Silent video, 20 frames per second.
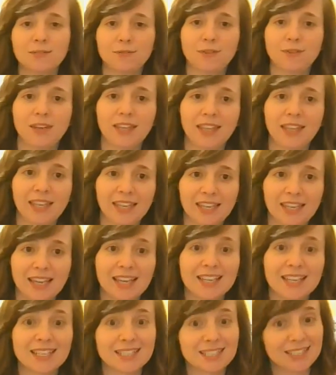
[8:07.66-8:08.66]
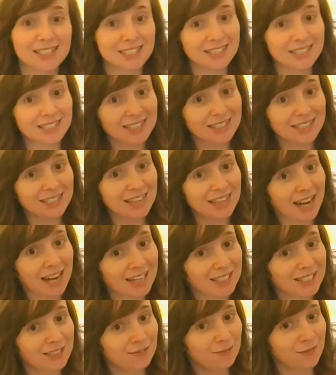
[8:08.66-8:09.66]
feeling
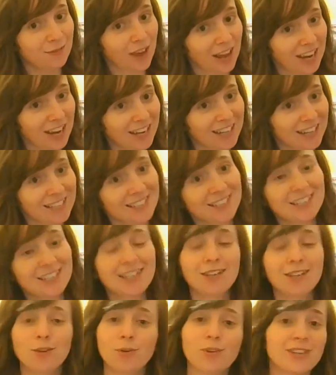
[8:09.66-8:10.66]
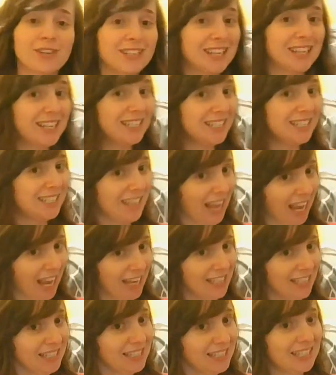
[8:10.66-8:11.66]
satisfied or
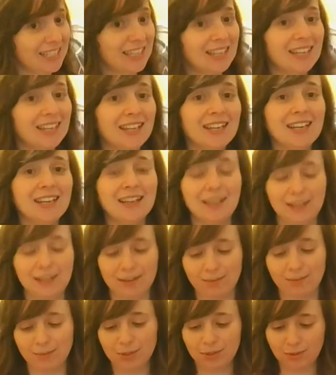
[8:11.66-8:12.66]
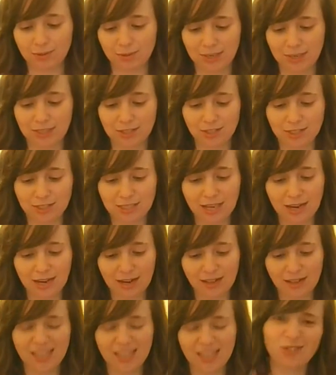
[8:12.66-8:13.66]
content. So it's just
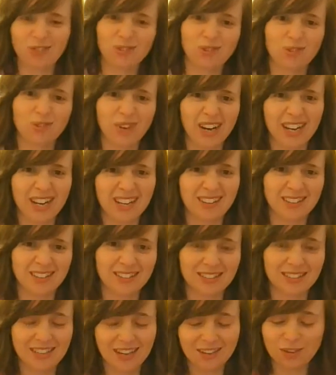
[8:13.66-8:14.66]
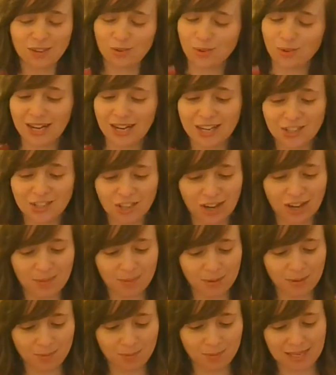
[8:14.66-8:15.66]
kind of like your not karate
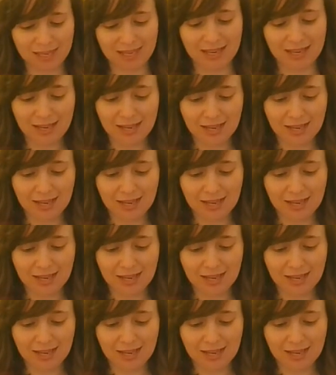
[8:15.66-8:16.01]
chopping, but